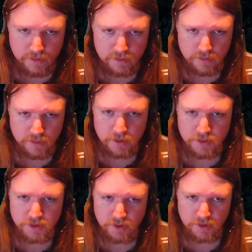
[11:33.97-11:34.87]

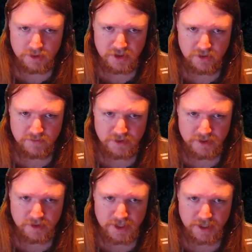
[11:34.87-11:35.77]
cast that on yourself.
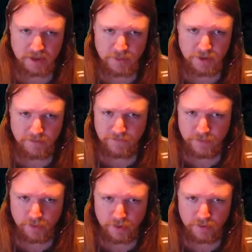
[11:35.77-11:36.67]
Tank a bit.
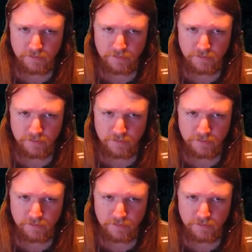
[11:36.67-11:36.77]
There we go.